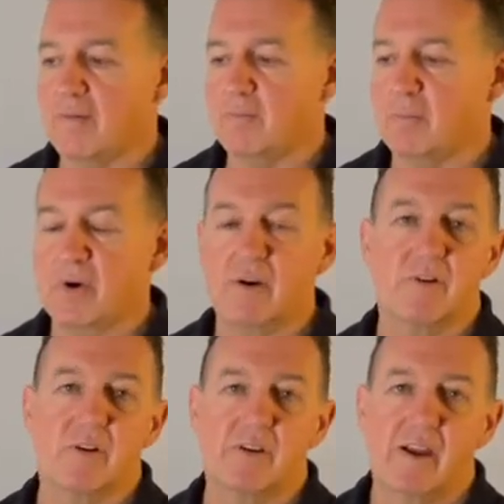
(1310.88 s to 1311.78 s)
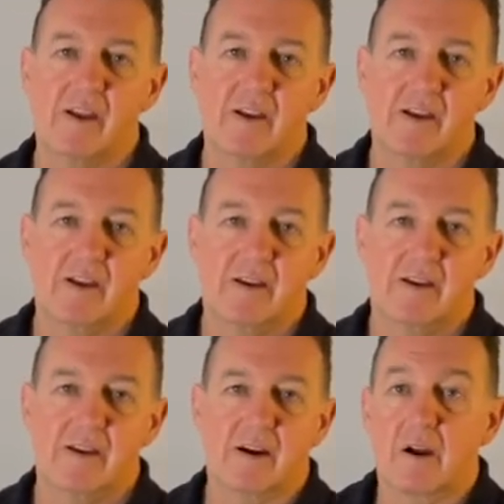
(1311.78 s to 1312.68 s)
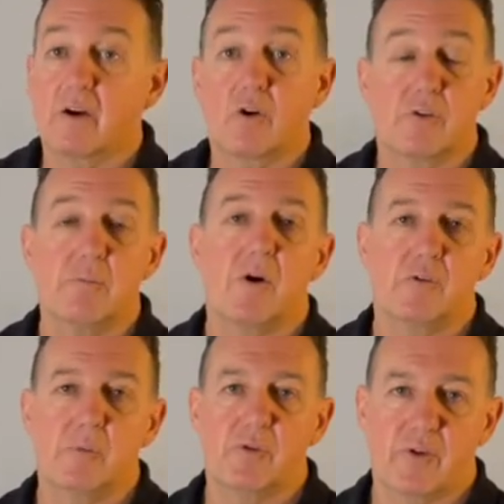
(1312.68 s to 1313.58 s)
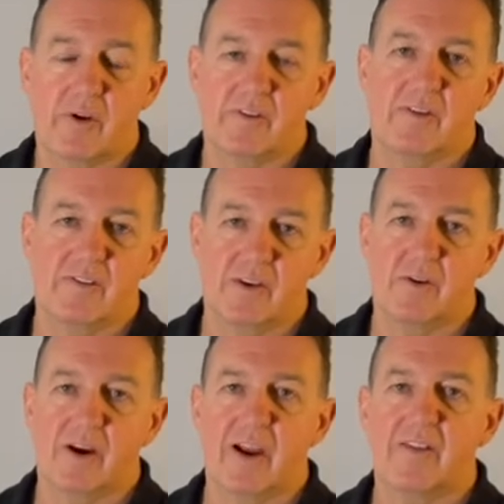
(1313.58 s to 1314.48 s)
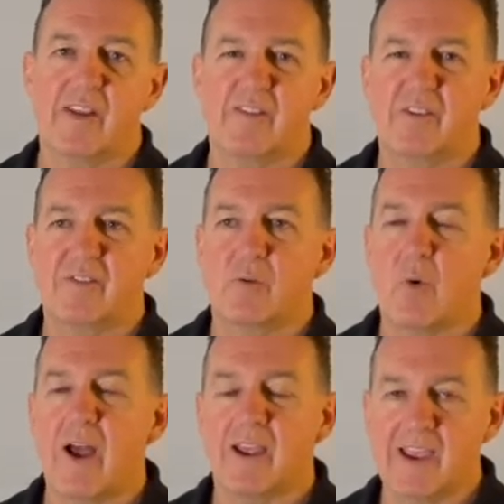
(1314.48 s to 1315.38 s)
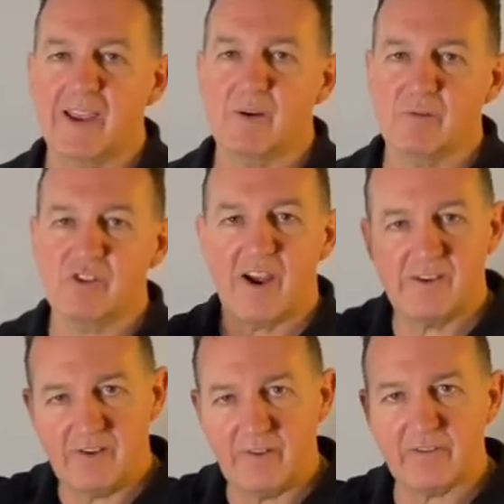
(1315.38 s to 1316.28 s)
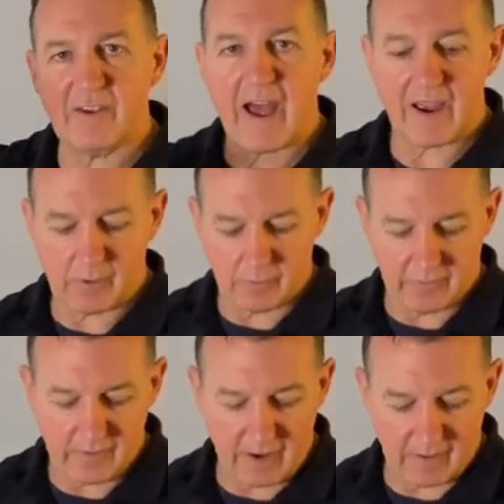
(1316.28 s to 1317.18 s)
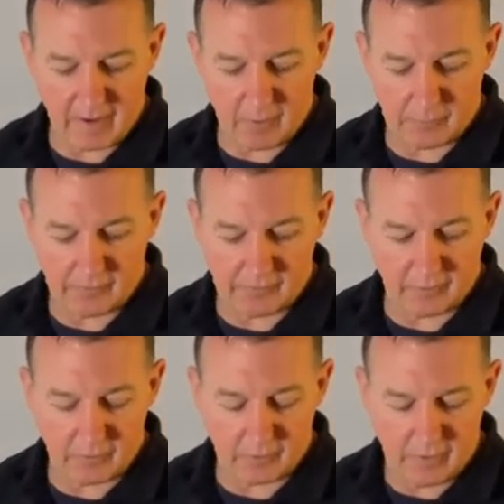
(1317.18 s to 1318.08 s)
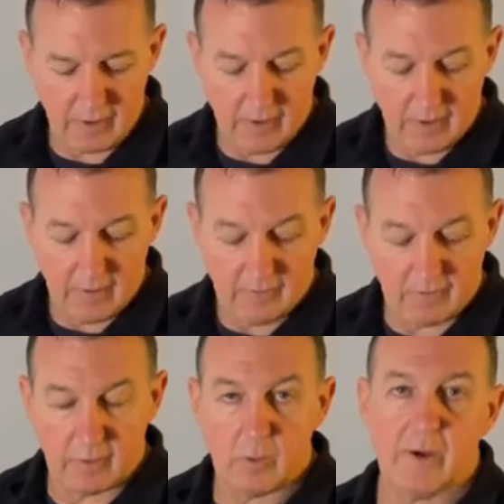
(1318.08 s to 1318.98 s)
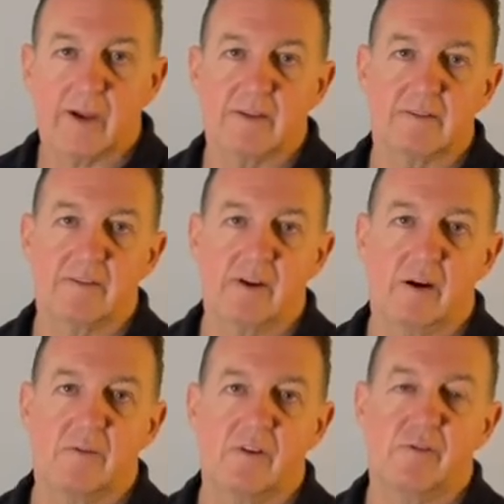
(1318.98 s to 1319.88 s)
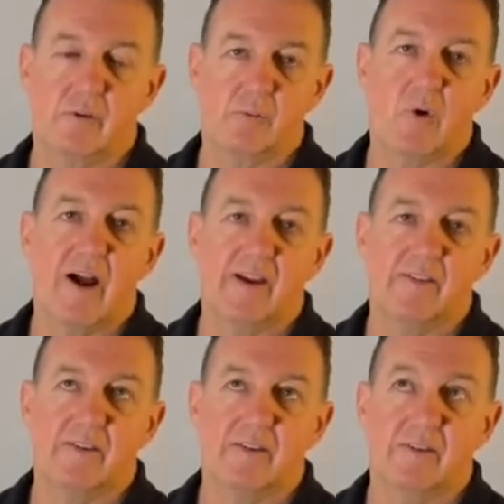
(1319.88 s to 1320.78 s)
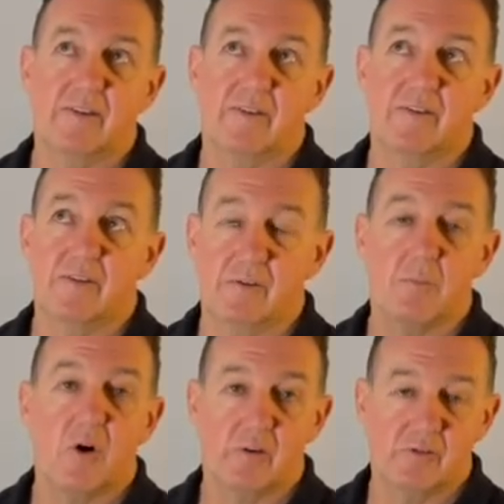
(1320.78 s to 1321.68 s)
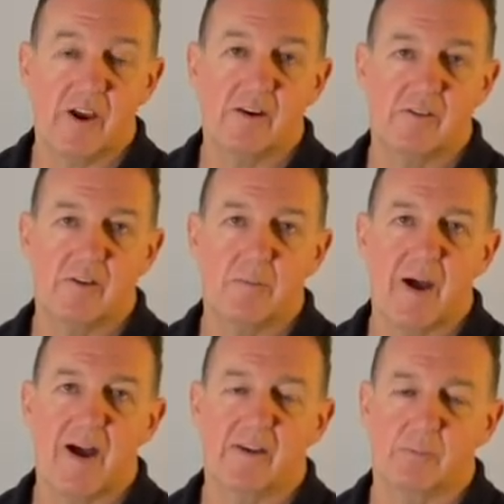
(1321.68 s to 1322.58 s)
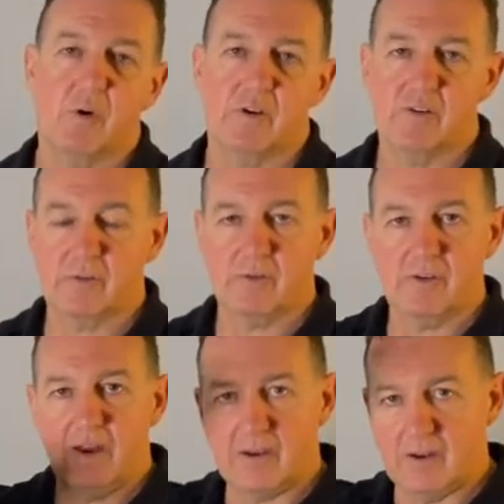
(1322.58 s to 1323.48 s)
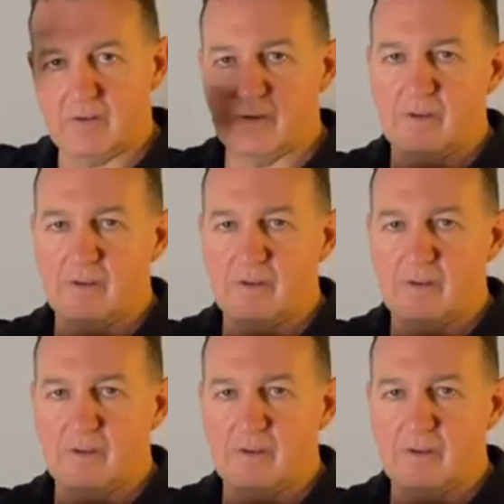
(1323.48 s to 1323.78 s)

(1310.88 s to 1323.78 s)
prevalent across multiple sites, etc. And that's just a way, again, of changing scales, and that helps us to look at different ways that this system might have changed in the past by just getting a